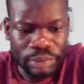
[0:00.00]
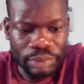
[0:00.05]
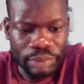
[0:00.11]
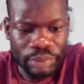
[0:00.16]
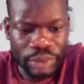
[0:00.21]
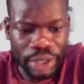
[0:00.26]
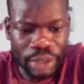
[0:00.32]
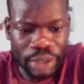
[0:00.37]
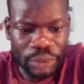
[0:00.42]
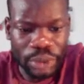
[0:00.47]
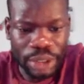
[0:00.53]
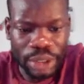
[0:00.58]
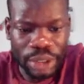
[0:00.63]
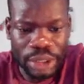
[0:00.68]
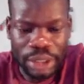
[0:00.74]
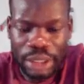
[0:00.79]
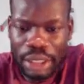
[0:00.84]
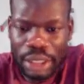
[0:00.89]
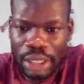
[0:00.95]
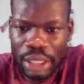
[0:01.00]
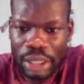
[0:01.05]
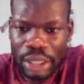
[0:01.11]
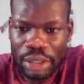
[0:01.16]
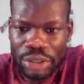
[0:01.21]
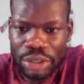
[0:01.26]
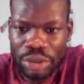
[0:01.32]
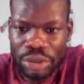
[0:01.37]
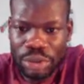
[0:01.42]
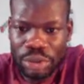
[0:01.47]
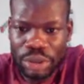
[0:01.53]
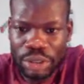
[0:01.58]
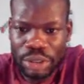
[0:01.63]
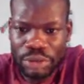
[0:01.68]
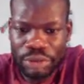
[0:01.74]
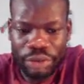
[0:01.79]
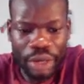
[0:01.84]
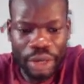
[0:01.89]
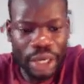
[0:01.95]
then we also
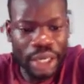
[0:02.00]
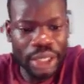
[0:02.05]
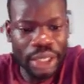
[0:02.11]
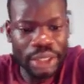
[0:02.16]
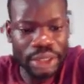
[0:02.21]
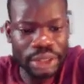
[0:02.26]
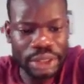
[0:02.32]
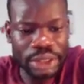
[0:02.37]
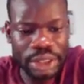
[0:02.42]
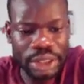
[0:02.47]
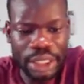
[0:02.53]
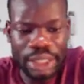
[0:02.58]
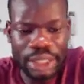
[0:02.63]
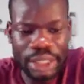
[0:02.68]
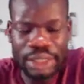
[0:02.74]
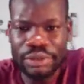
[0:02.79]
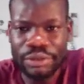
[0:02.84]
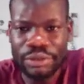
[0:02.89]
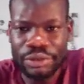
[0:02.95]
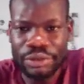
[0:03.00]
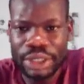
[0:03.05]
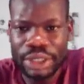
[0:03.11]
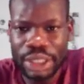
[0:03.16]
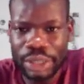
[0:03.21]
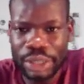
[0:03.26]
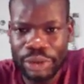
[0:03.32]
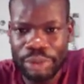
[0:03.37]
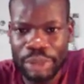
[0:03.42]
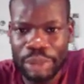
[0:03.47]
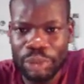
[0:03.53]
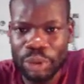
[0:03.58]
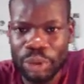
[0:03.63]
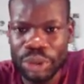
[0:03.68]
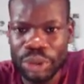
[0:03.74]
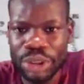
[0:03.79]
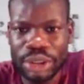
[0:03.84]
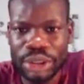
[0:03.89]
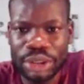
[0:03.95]
defined and fit ARIMA
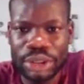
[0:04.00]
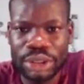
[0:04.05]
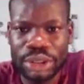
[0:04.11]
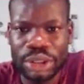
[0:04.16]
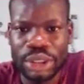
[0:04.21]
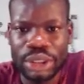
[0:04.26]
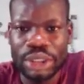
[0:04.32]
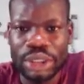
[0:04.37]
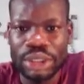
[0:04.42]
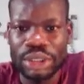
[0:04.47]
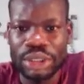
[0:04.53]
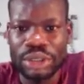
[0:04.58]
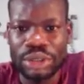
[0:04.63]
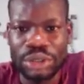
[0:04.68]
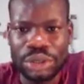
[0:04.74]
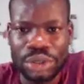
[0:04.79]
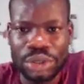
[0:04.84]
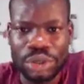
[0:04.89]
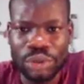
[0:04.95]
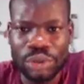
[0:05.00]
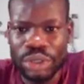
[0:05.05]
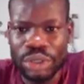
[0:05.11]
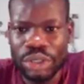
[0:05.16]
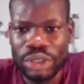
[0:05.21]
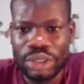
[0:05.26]
module. So we're going